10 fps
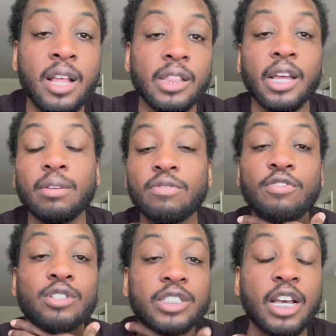Like,
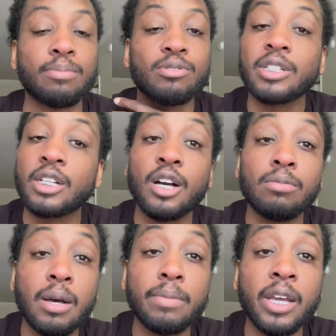for example, the club
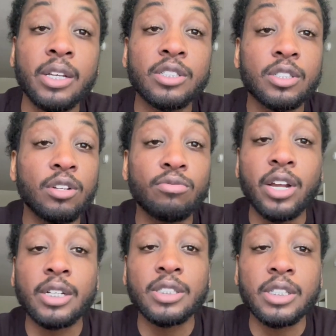I'm at is certain
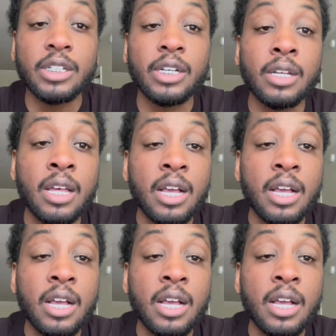regulars in there